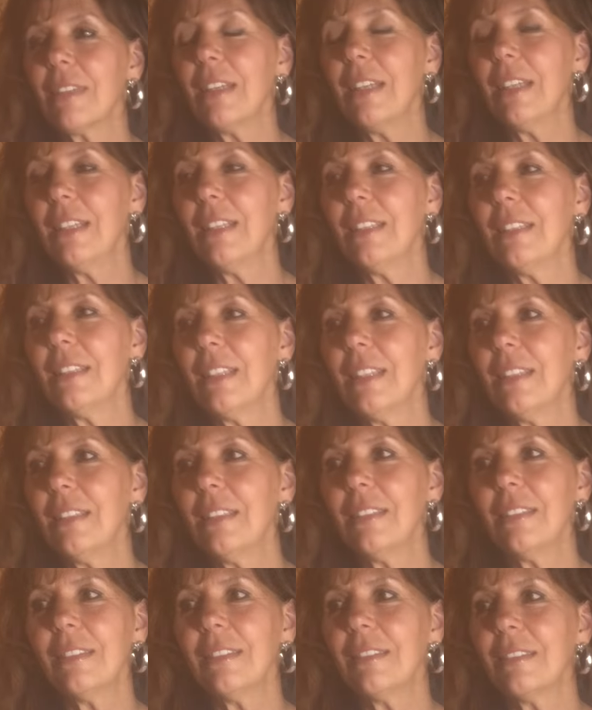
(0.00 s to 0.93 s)
And
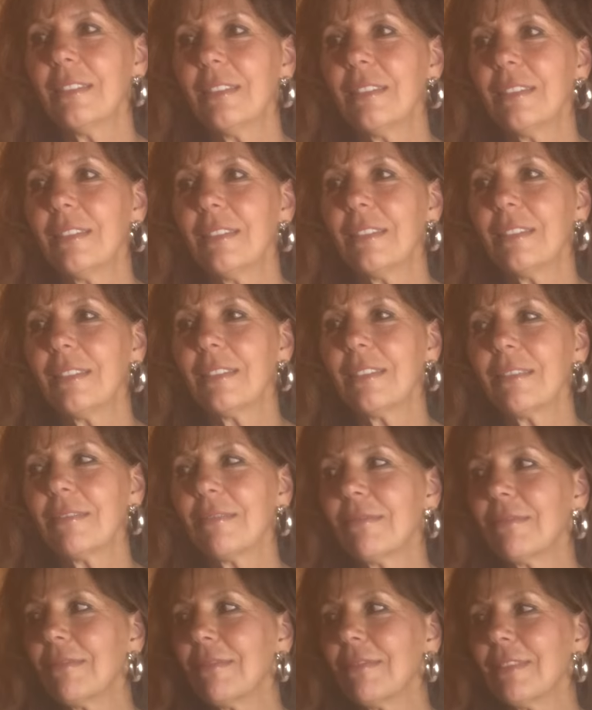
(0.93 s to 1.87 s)

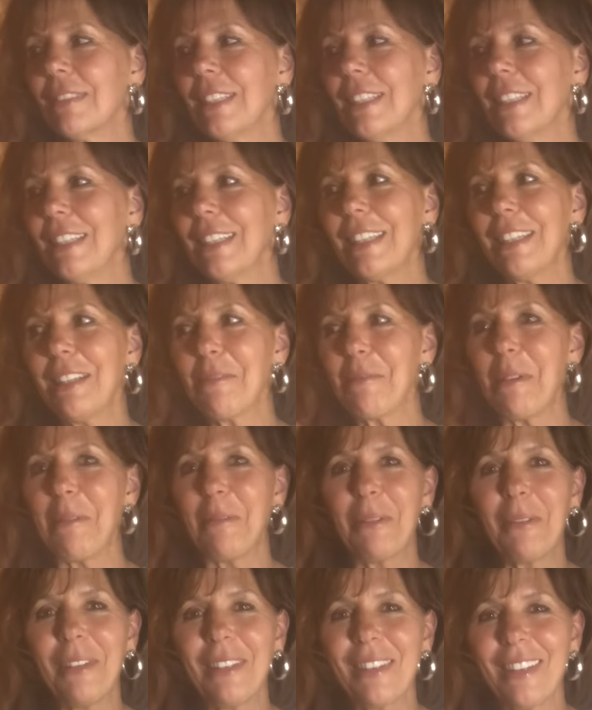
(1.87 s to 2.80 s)
then I can't
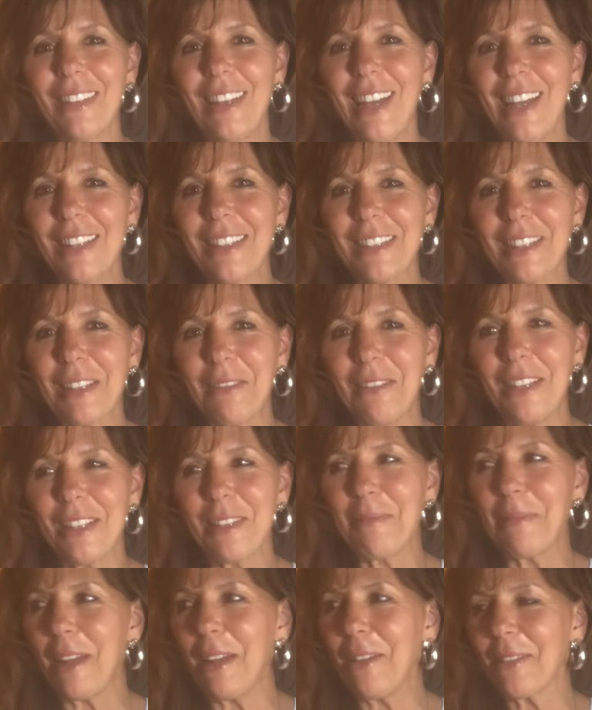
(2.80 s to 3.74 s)
remember what the last thing was,
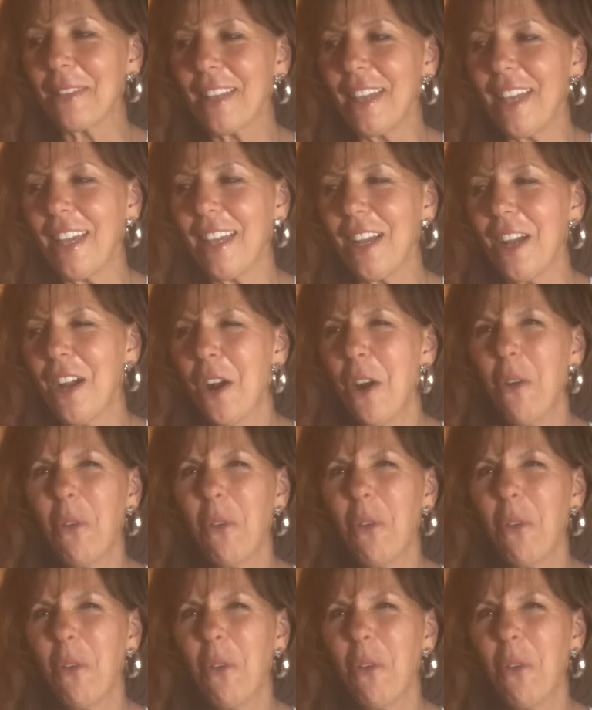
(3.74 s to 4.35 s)
but I was like,